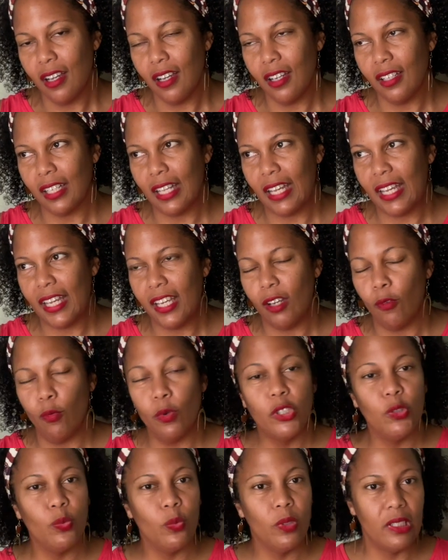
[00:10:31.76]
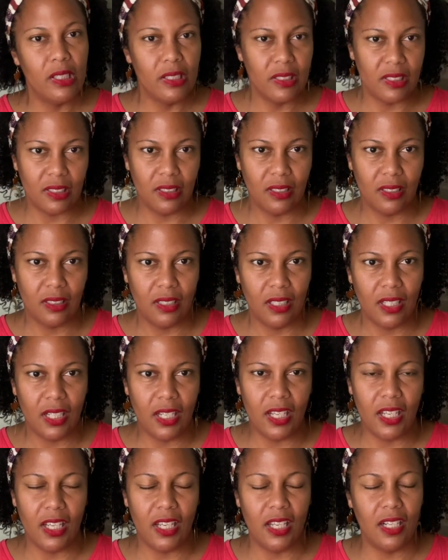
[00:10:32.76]
Like, which one is it?
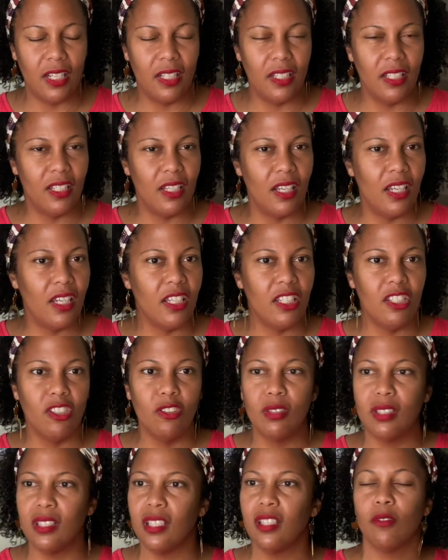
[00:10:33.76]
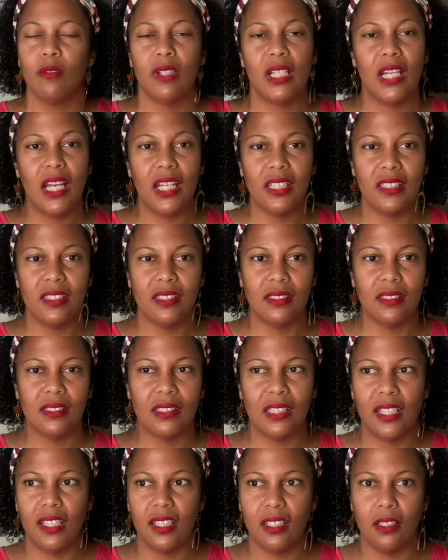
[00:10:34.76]
And you see the reactions.
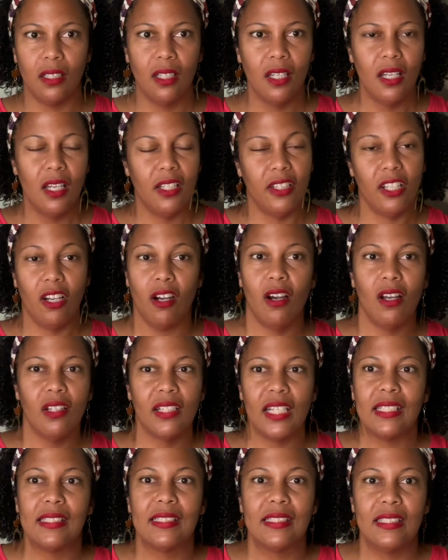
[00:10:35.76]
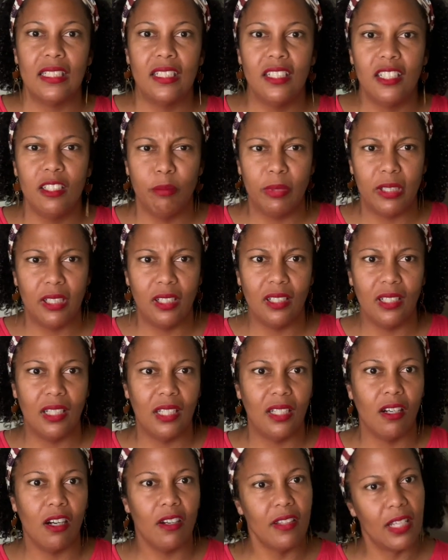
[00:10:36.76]
Like, they're all like stunned, but
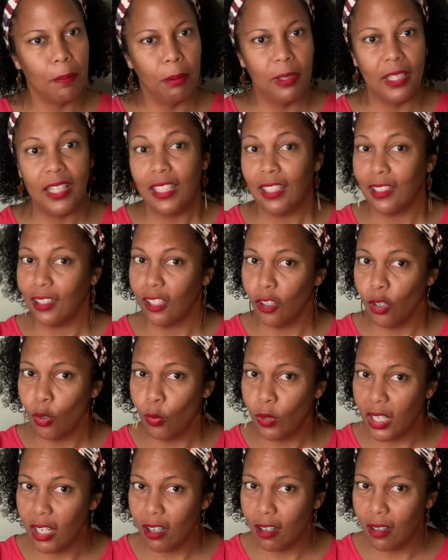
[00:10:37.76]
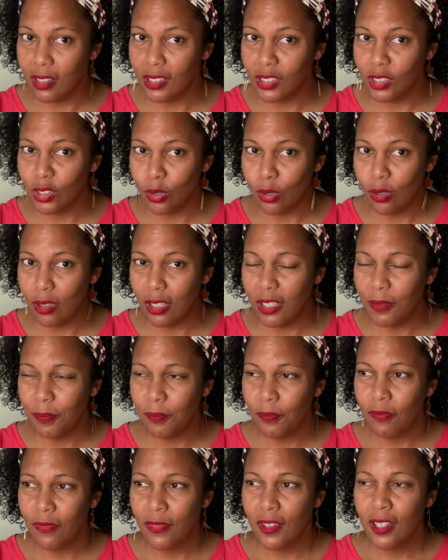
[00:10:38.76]
are they playing along with Erika's story?
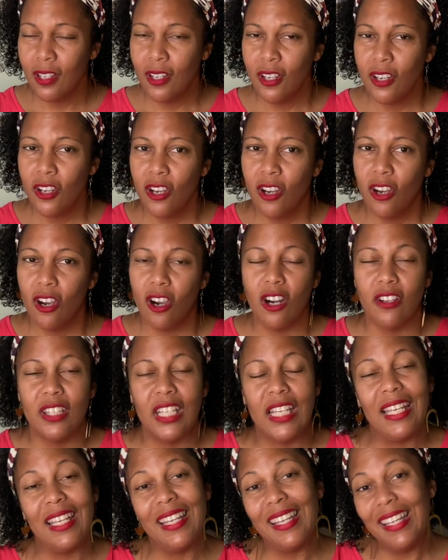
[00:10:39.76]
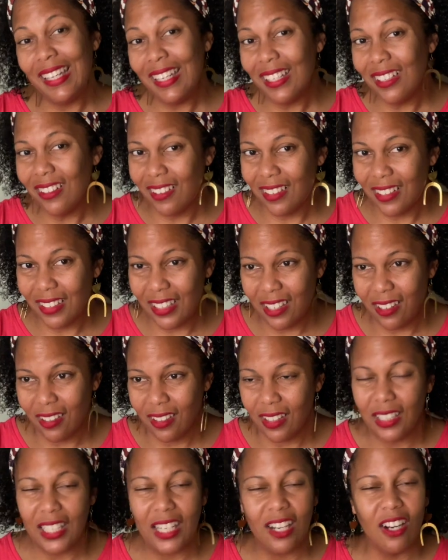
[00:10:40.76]
Are they in on
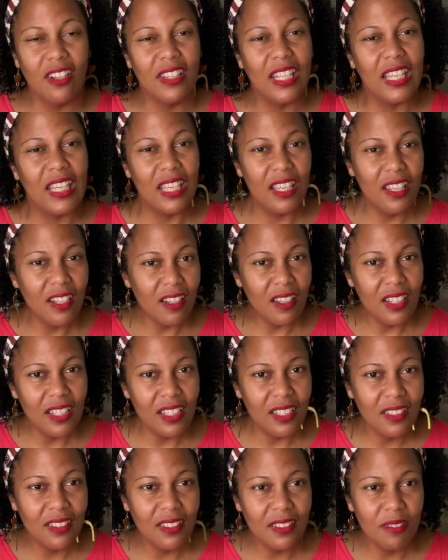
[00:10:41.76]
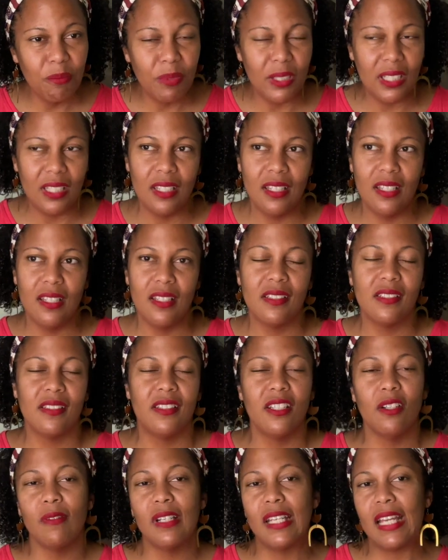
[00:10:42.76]
Erika? Like, are they in on it? Because
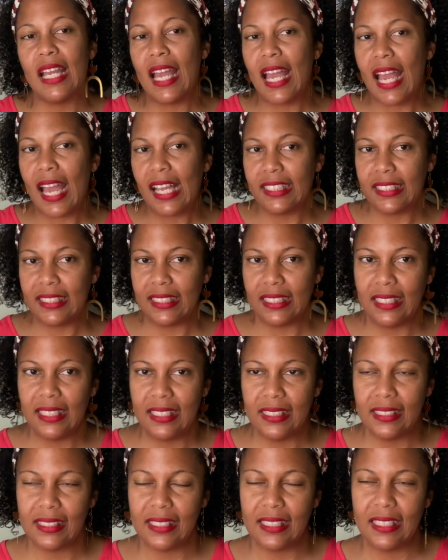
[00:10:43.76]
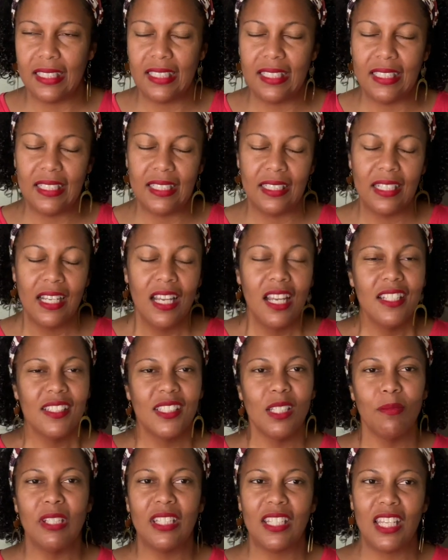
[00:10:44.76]
their reactions, and
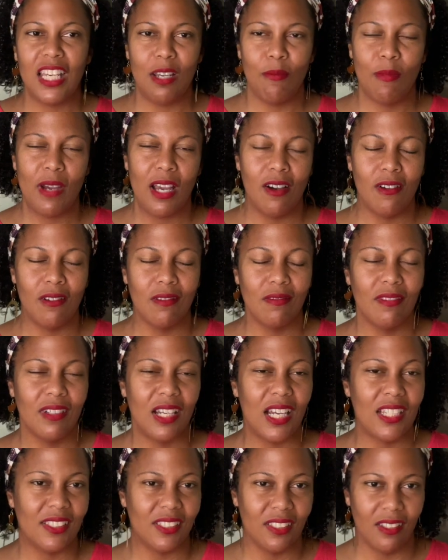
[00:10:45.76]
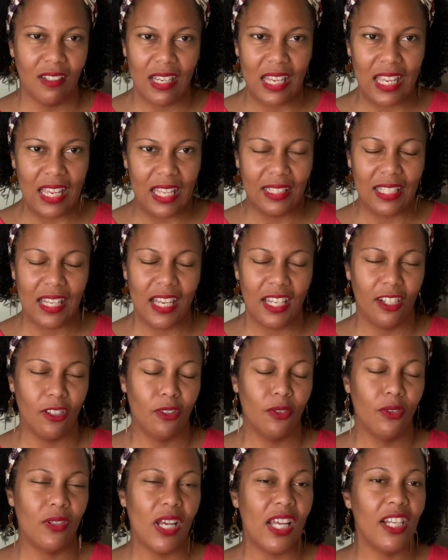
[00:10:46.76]
something came out, I saw a
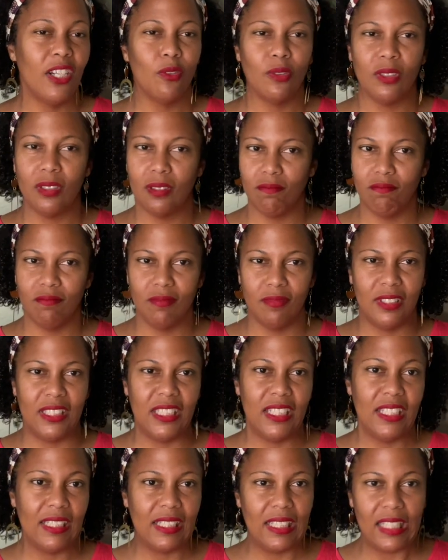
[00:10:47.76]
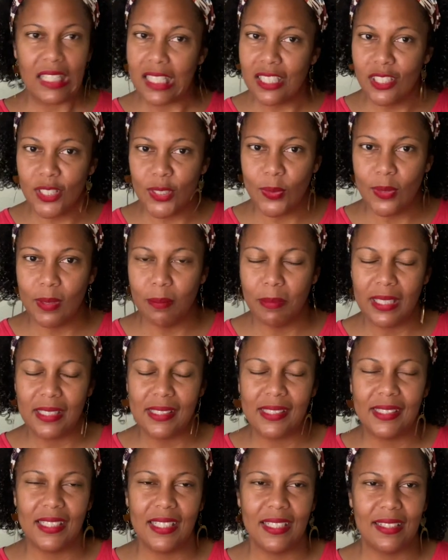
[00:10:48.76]
headline, I didn't dig into it, but it
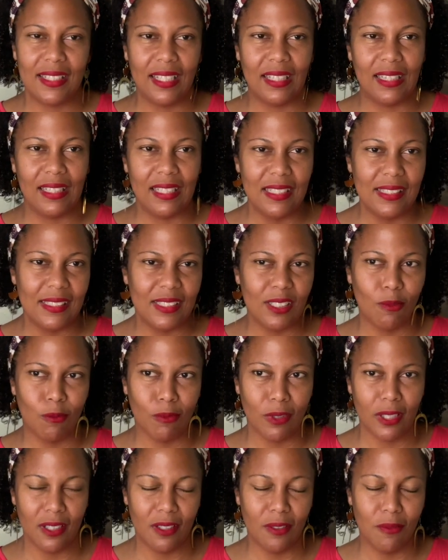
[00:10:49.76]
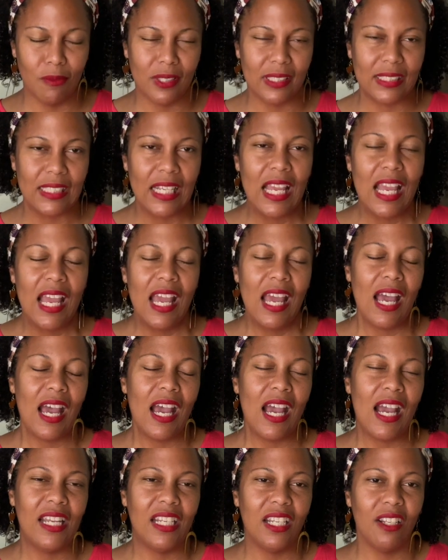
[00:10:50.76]
said that Lisa Rinna was
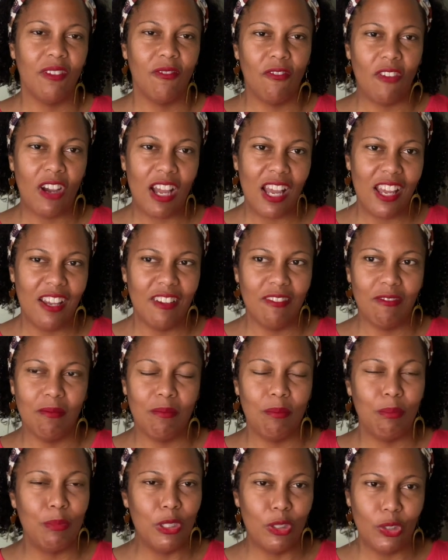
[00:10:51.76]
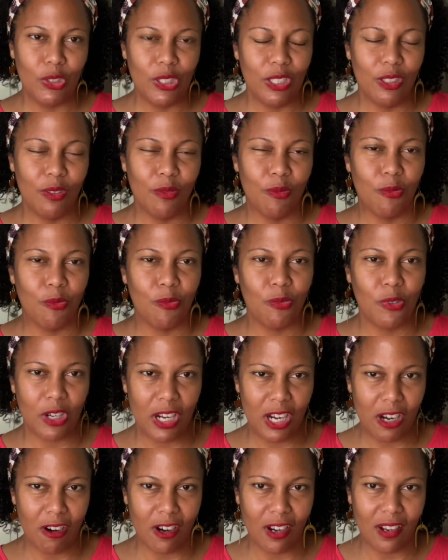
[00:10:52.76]
hiding $5 million for
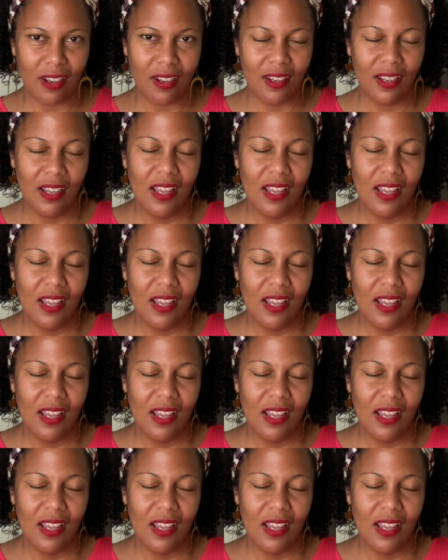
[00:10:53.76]
Erika.